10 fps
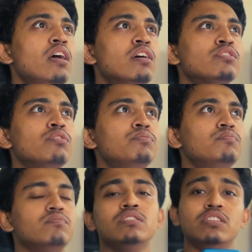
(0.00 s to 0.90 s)
So
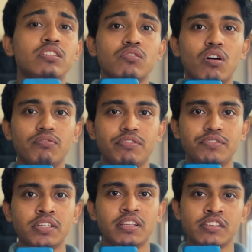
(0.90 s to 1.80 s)
this is all
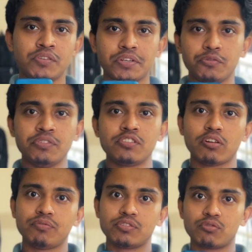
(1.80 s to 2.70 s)
15 things you can do instead
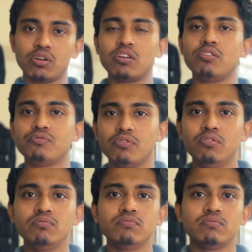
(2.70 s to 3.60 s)
of scrolling on your
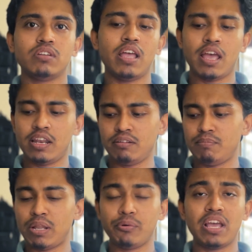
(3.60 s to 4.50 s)
phone. And
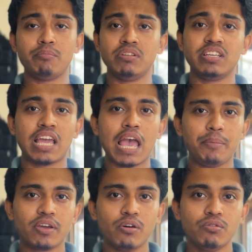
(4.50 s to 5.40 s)
by the way, I'm building
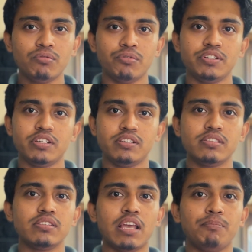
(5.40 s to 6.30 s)
Habico, which
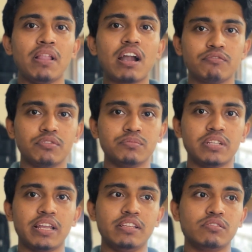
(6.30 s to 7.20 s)
is a platform
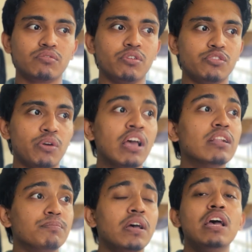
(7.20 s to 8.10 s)
that is going to
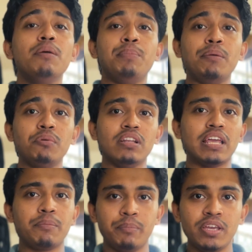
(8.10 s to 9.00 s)
help people
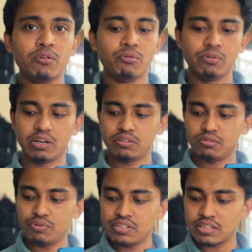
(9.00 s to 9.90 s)
like me who
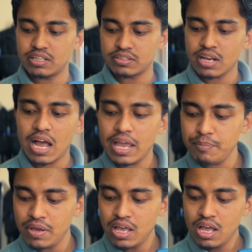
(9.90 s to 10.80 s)
are wasting their
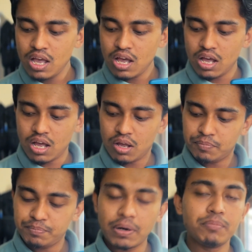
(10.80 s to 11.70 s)
time
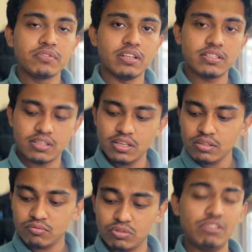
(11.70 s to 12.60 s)

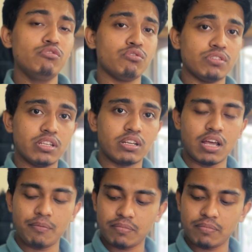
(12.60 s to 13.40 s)
purposelessly, used to waste their time